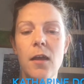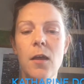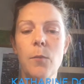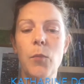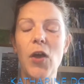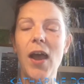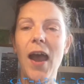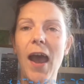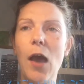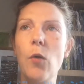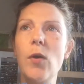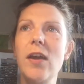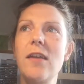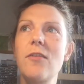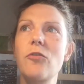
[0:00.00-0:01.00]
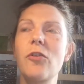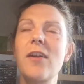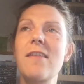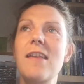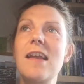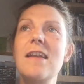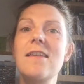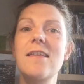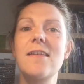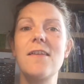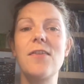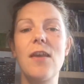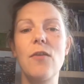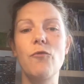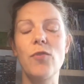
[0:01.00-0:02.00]
but how it is translated
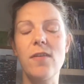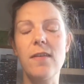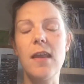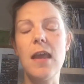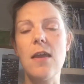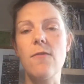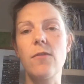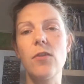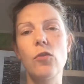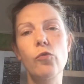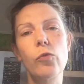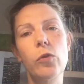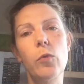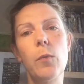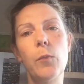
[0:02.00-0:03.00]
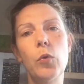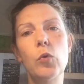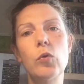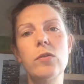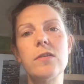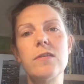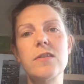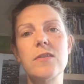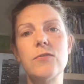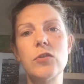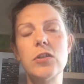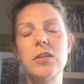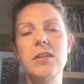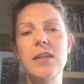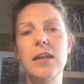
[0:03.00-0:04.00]
and then received, and the real importance of
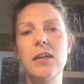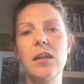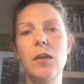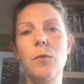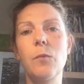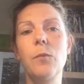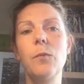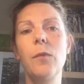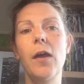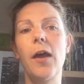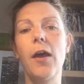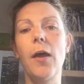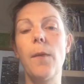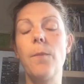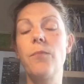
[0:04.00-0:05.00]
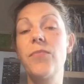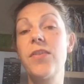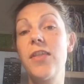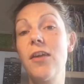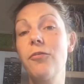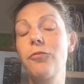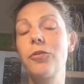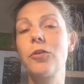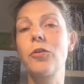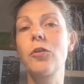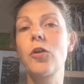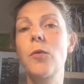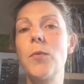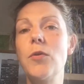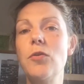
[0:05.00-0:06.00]
understanding um, different
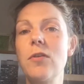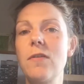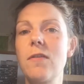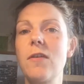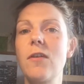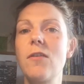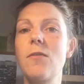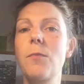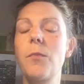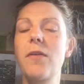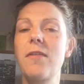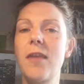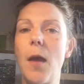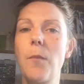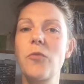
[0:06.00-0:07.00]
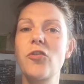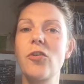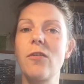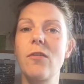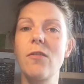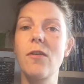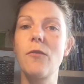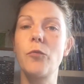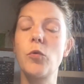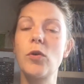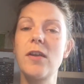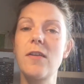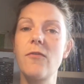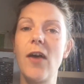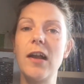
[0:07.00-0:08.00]
communities' perceptions of what
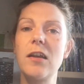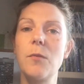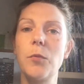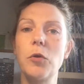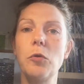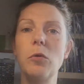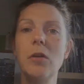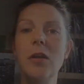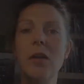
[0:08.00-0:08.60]
is valuable.